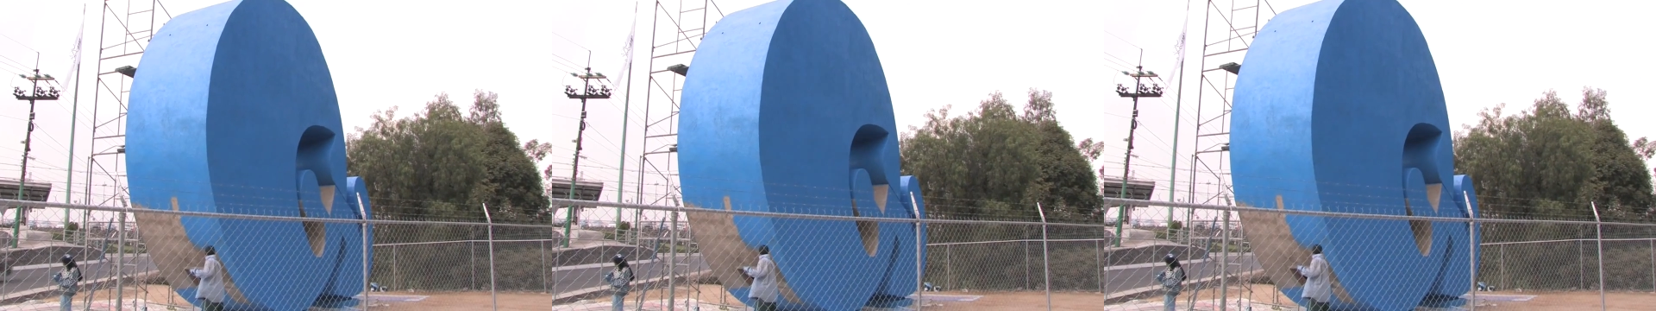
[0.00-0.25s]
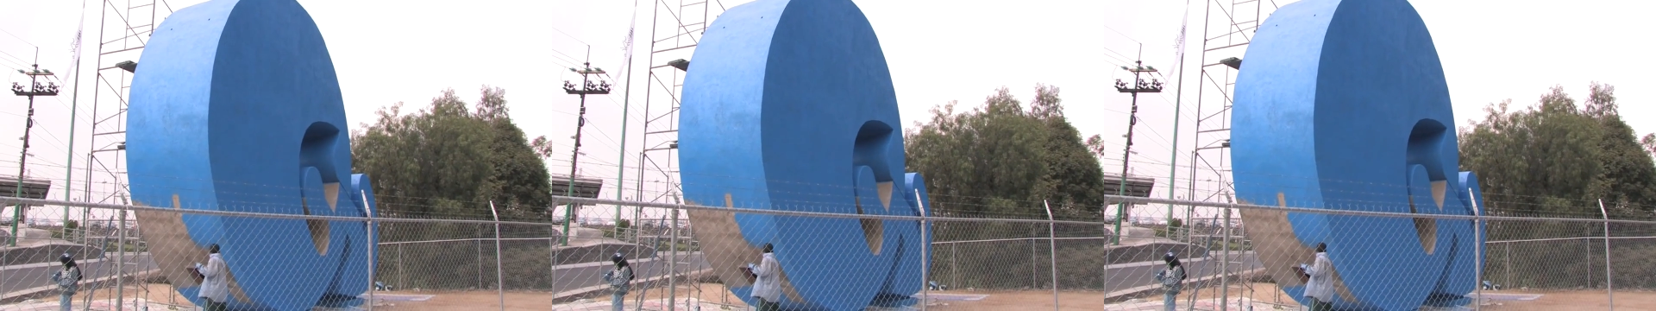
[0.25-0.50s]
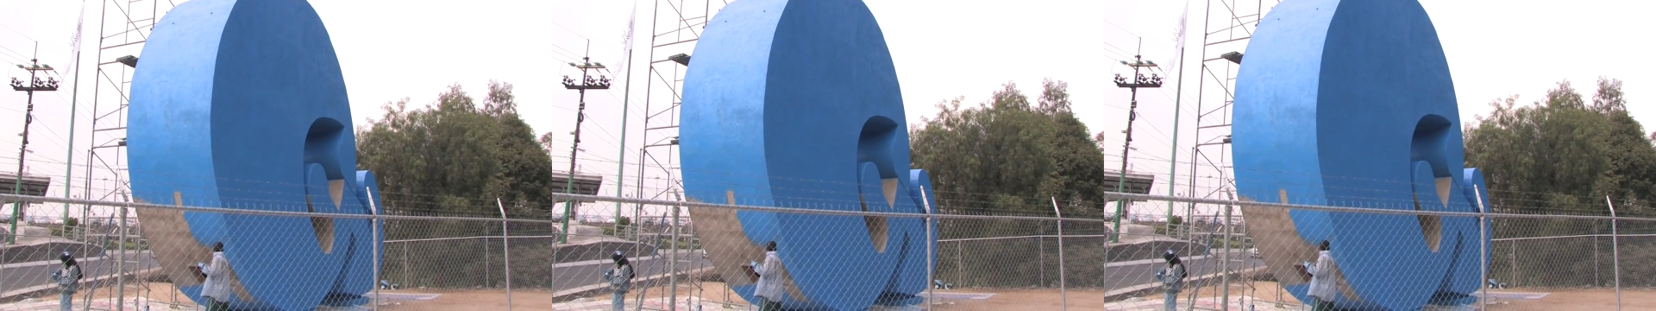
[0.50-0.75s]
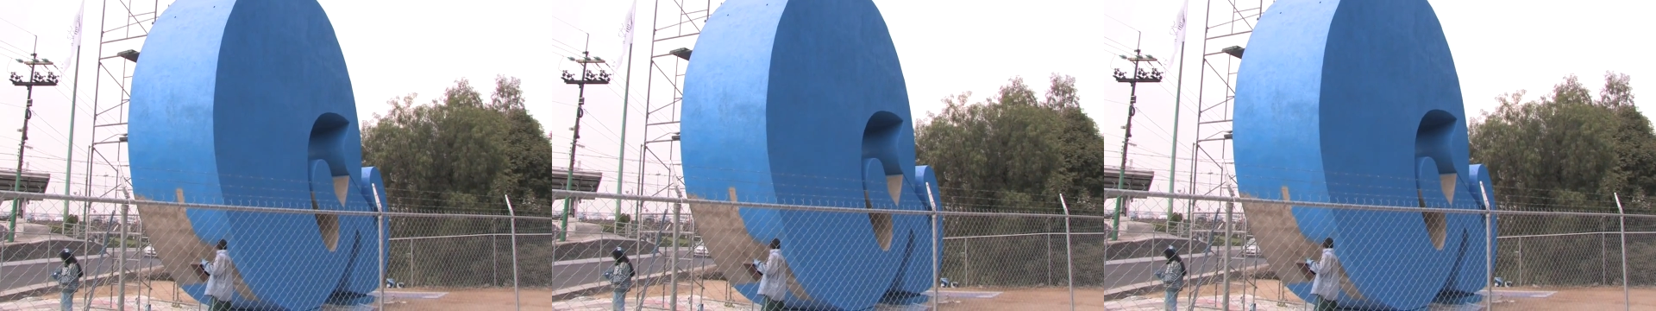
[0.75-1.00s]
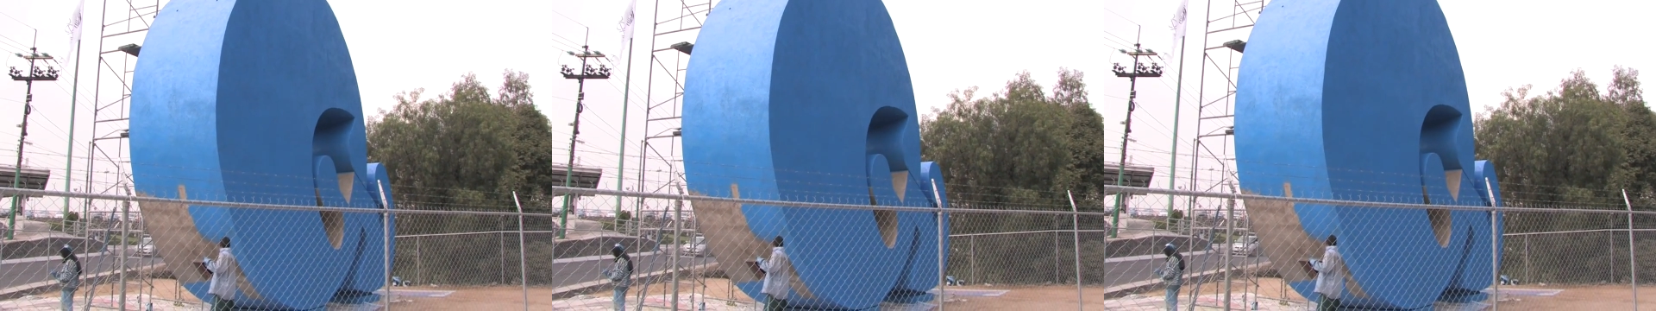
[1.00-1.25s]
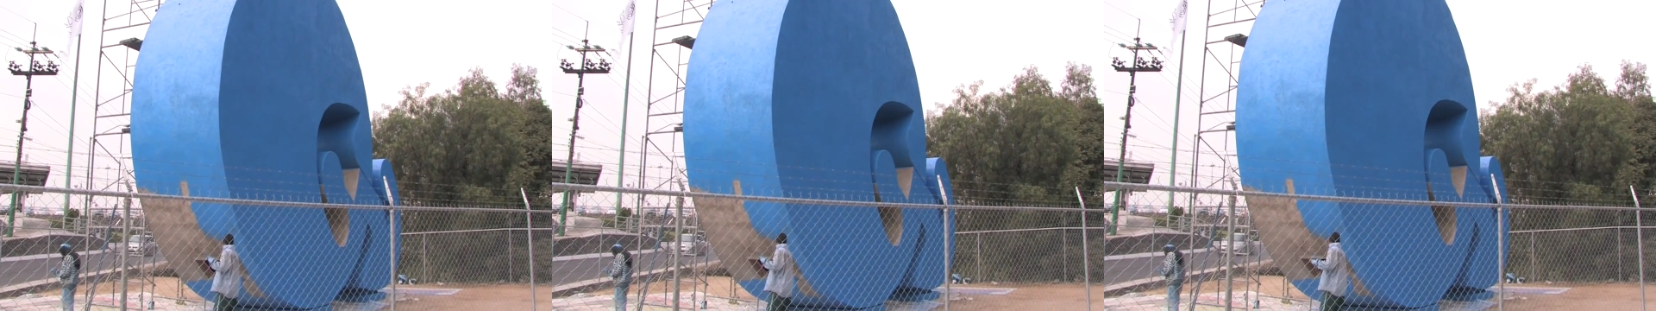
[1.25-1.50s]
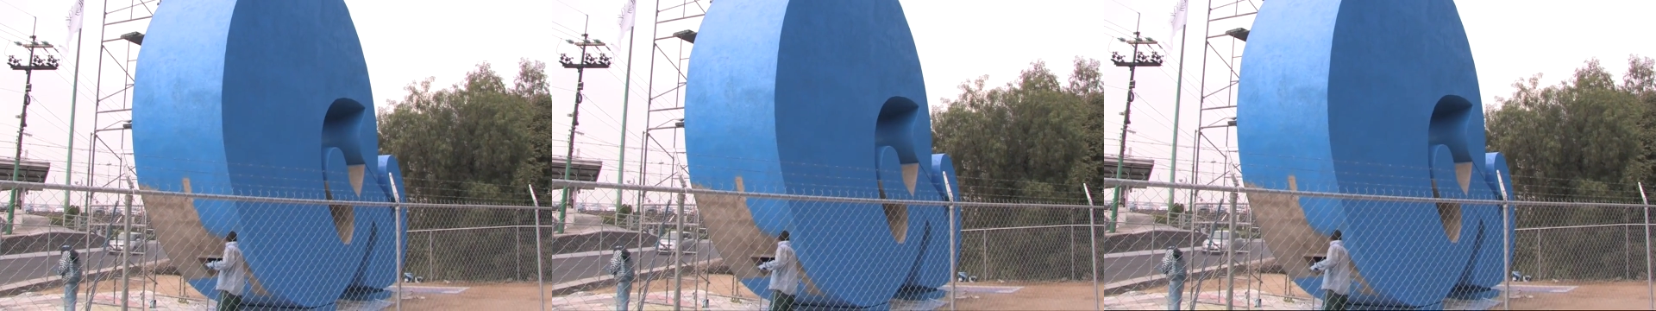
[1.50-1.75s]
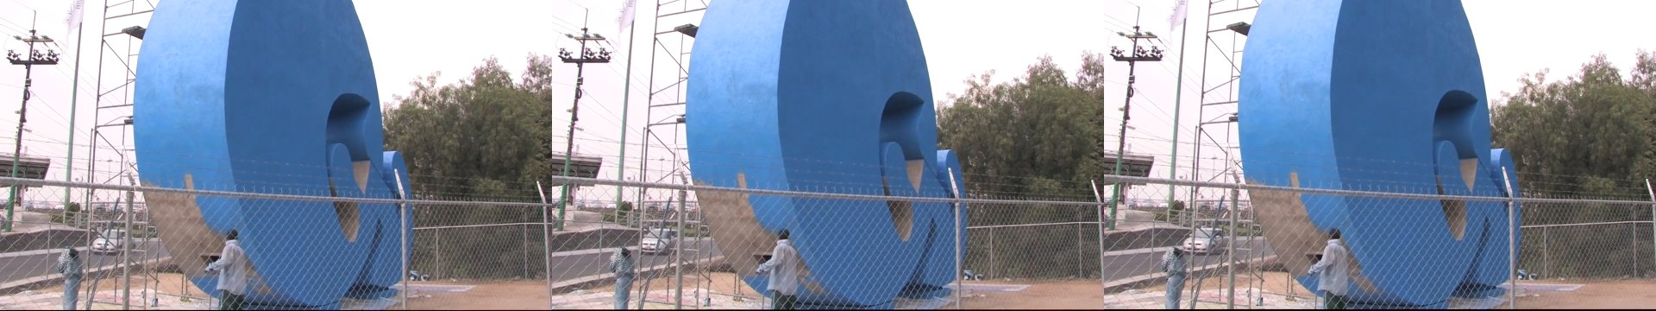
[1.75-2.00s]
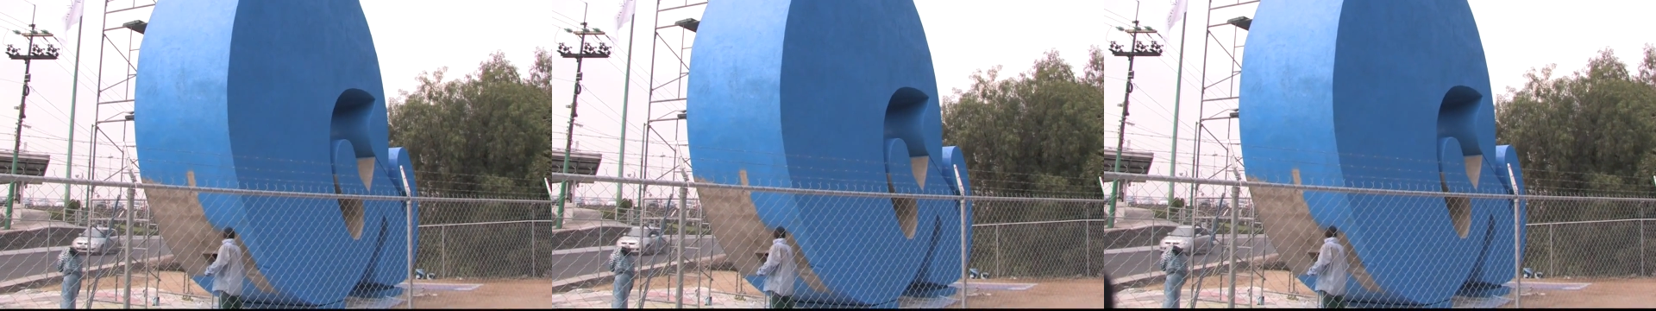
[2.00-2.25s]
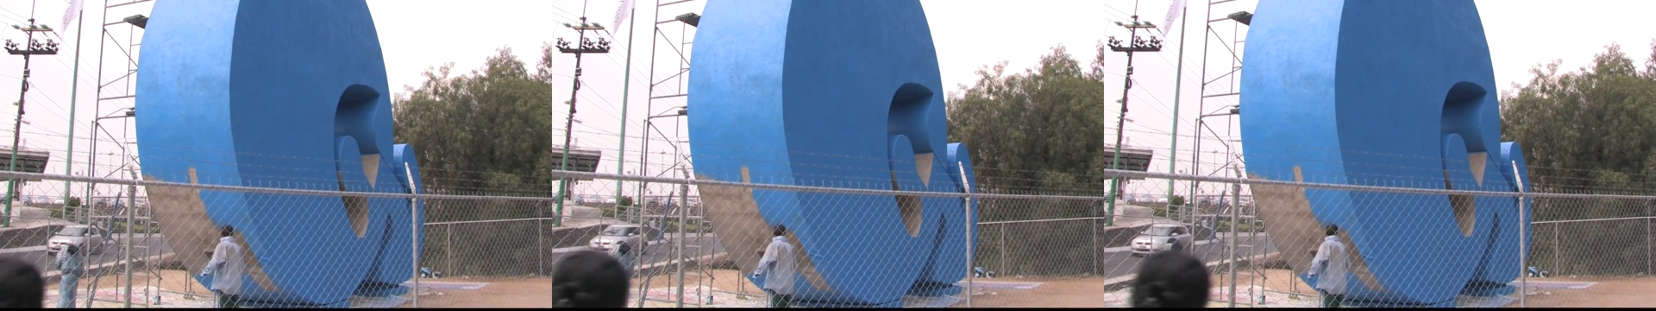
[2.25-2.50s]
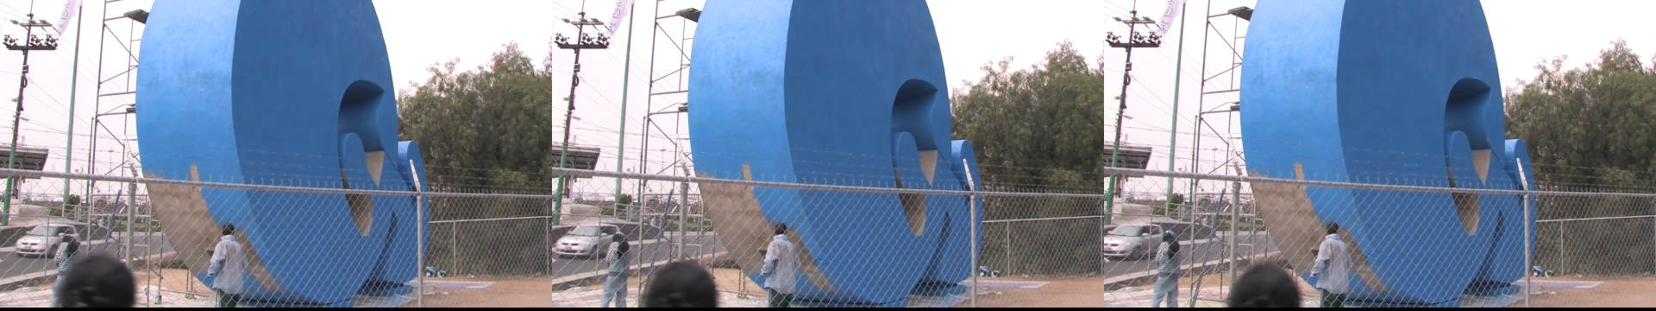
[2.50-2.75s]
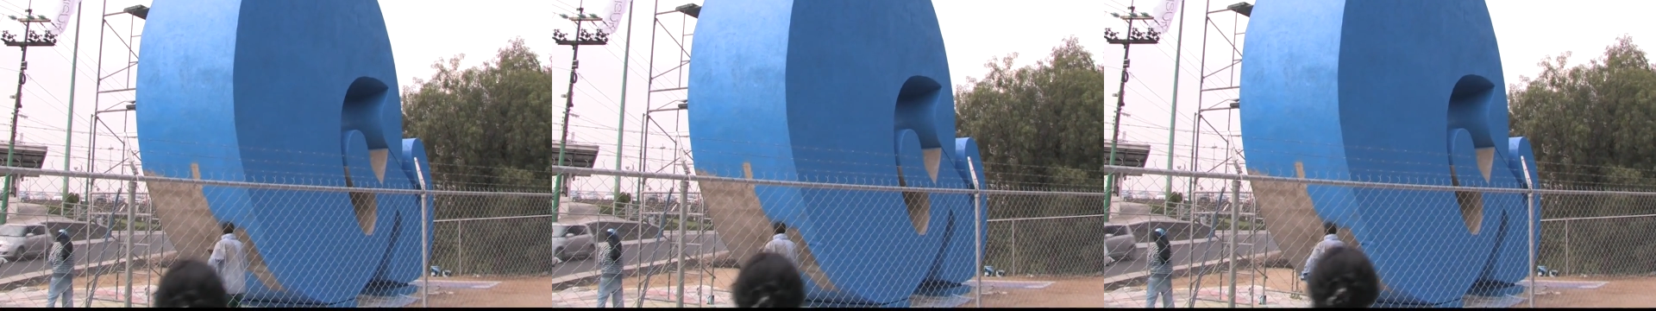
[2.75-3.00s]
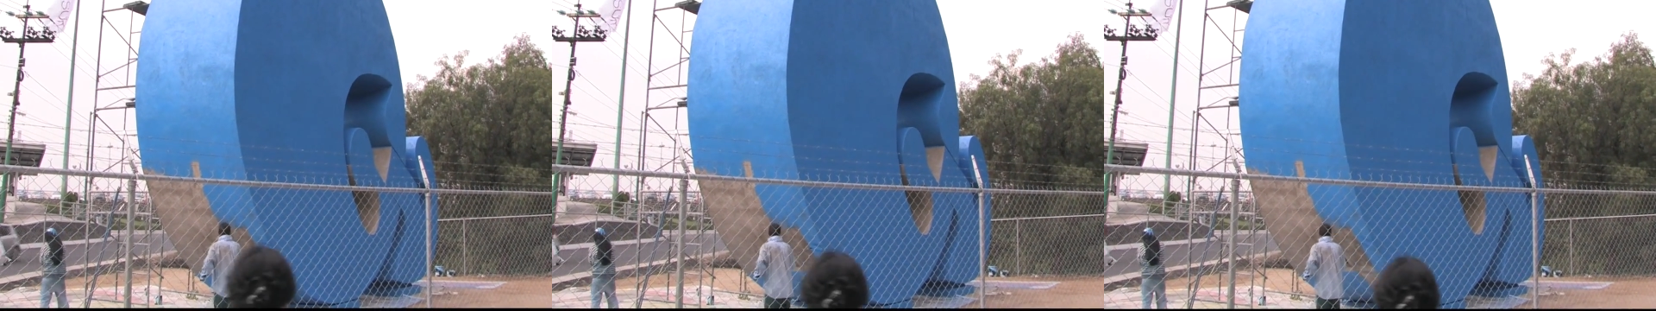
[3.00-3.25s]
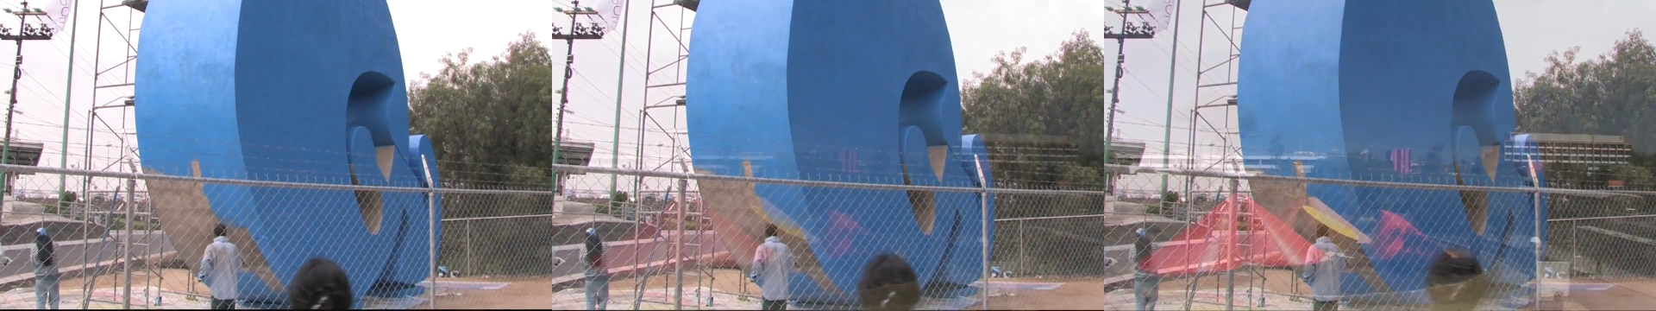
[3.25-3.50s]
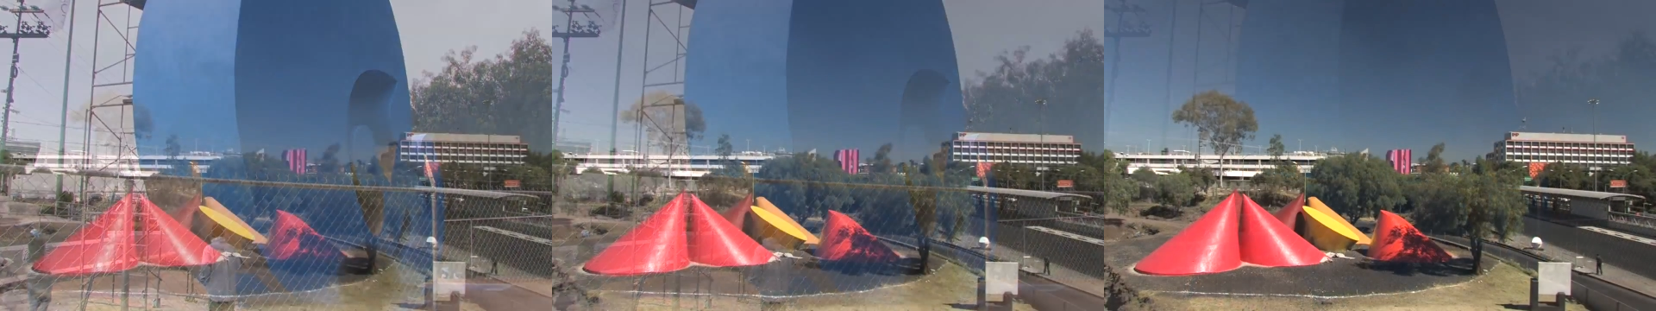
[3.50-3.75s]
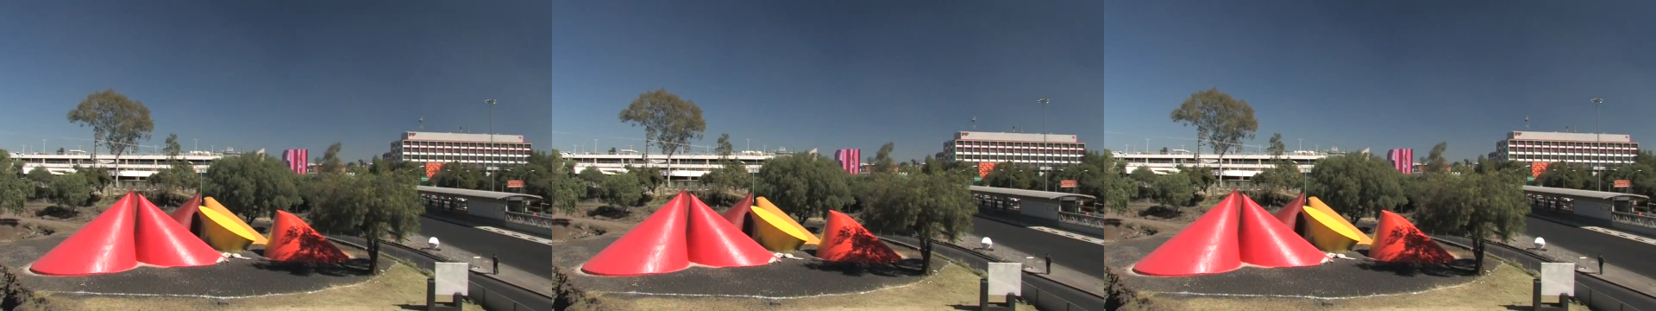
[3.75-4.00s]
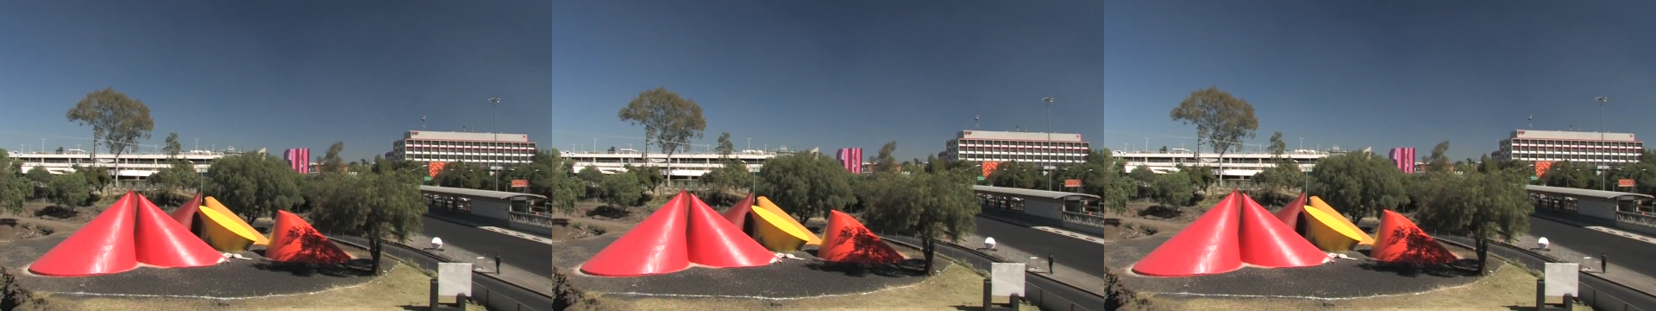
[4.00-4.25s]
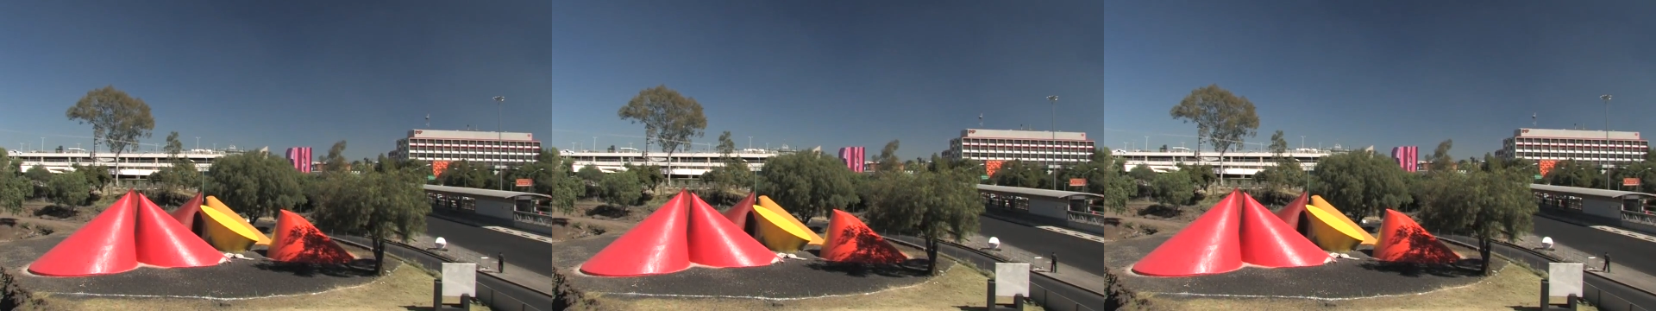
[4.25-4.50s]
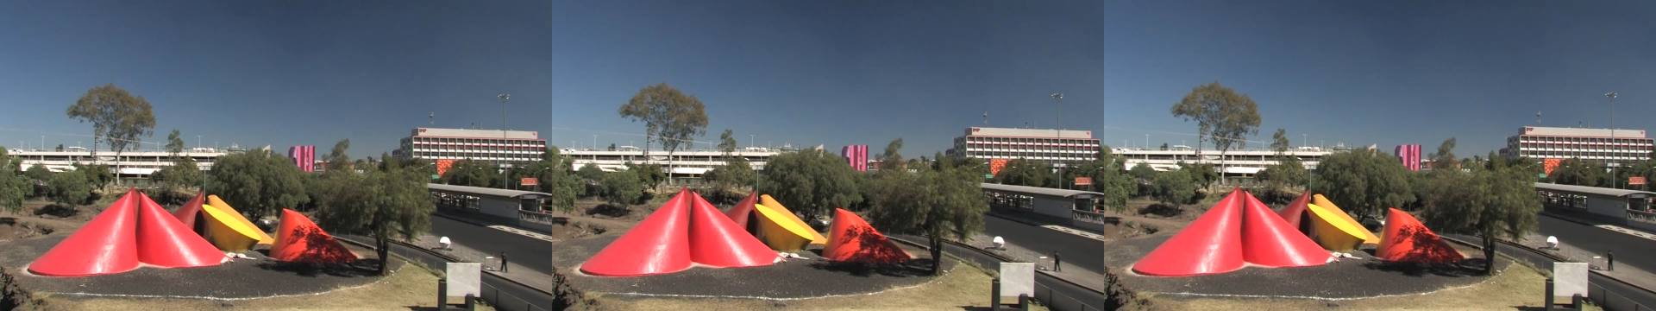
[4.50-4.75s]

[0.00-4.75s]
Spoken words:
No face is visible, so there are no lips to read.